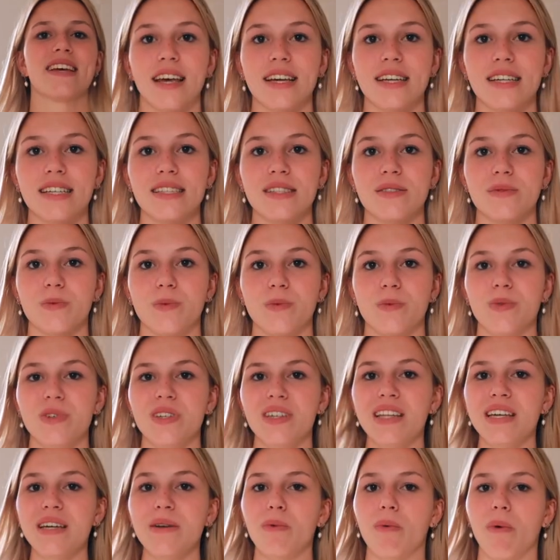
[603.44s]
Like, it's
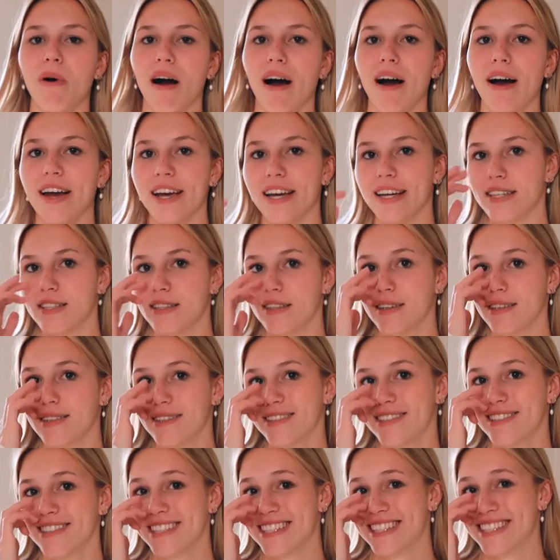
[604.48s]
really wide.
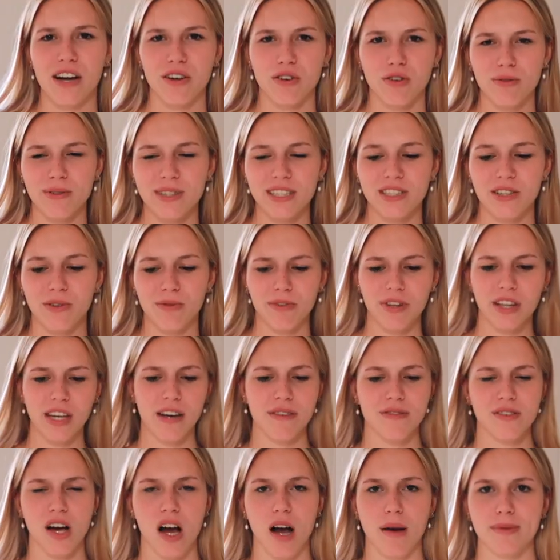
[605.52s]
I normally don't really
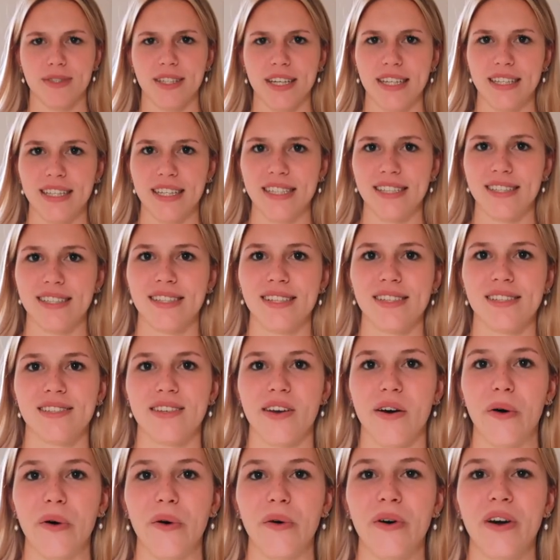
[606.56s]
have tops like this,
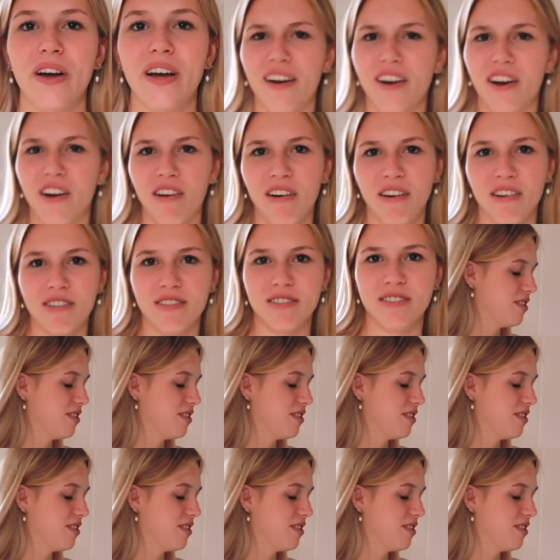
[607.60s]
so I don't know.